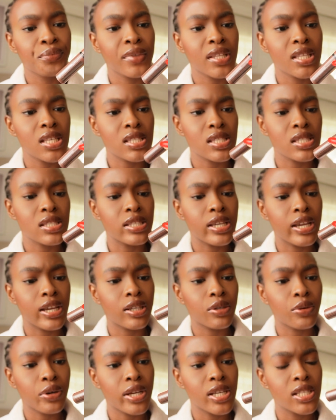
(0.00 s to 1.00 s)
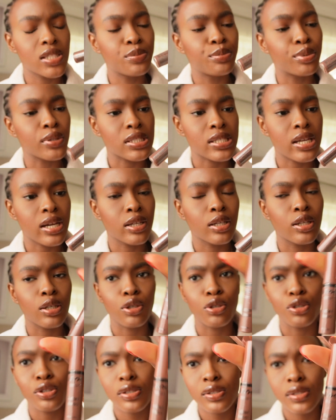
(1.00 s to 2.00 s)
This is the NYX Butter
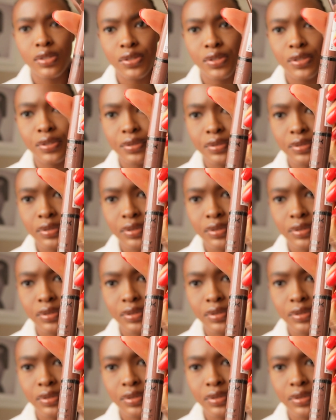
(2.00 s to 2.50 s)
Gloss.